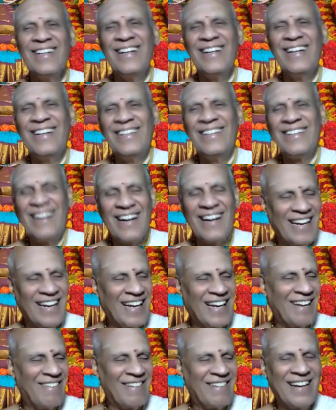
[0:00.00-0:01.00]
It is not
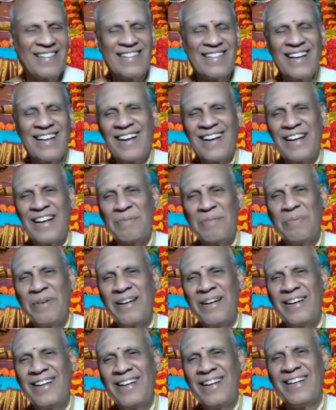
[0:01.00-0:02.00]
like our Tesla car
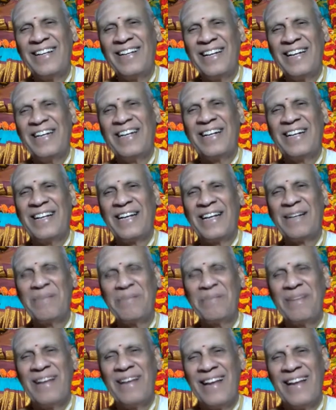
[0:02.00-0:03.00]
speed. It can
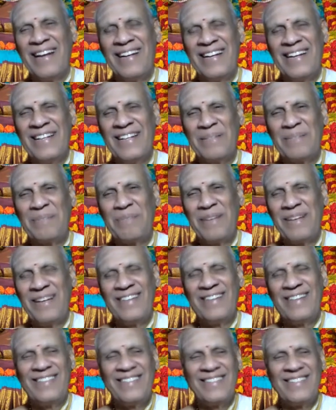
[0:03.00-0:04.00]
be lightning
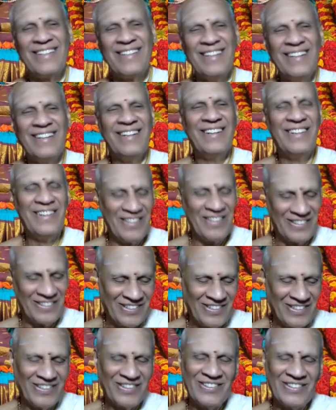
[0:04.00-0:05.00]
speeds. You
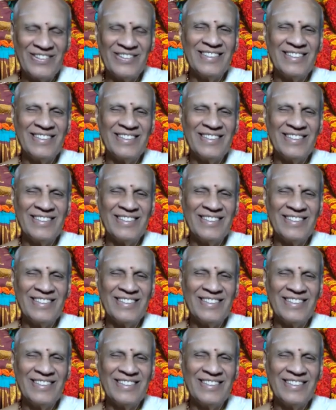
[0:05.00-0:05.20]
don't know.